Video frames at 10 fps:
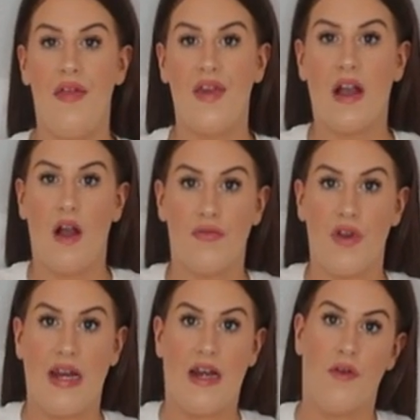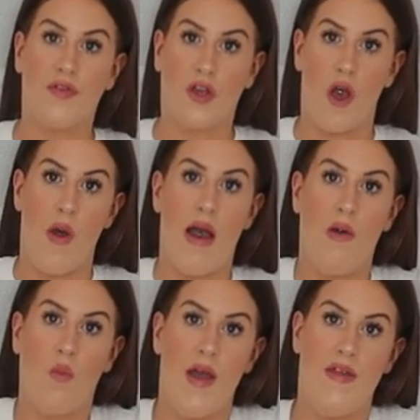think I'd really love to go
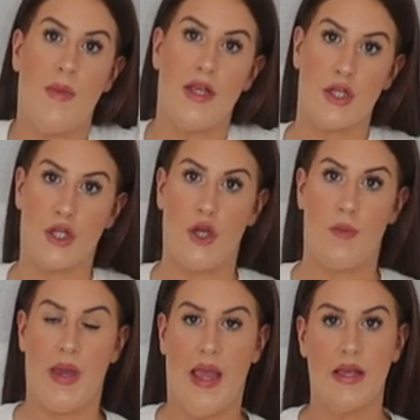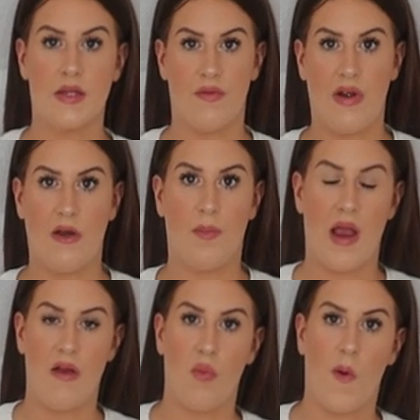out and wear them as a two-piece with a little
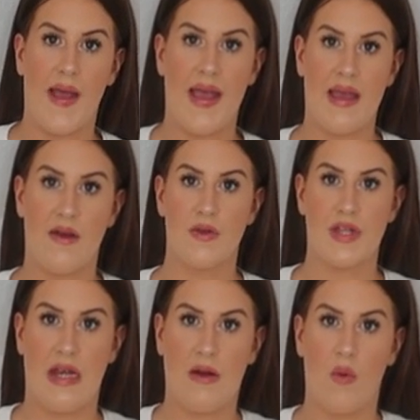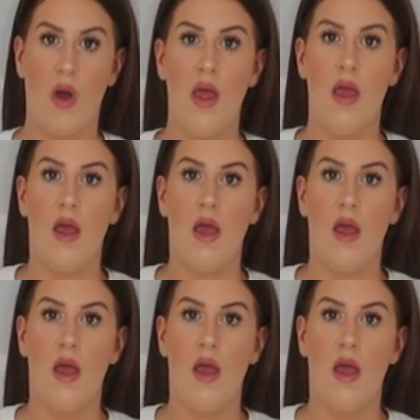pair of white heels, a little